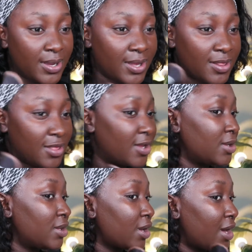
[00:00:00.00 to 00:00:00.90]
and
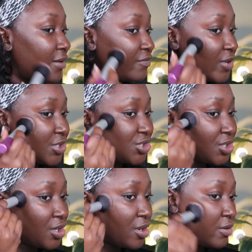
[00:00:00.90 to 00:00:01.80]
then the coverage
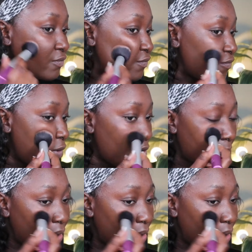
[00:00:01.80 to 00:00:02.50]
from